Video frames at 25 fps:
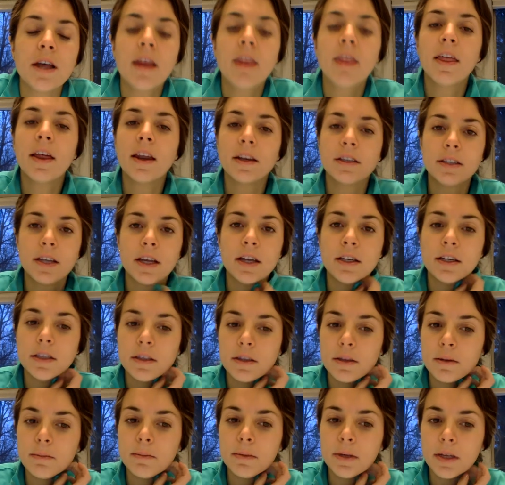that
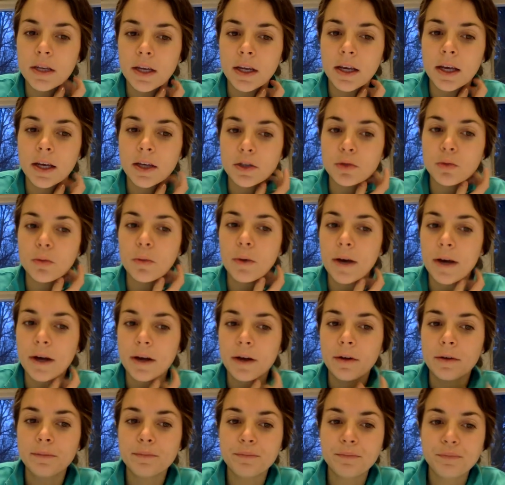attended the meeting as well.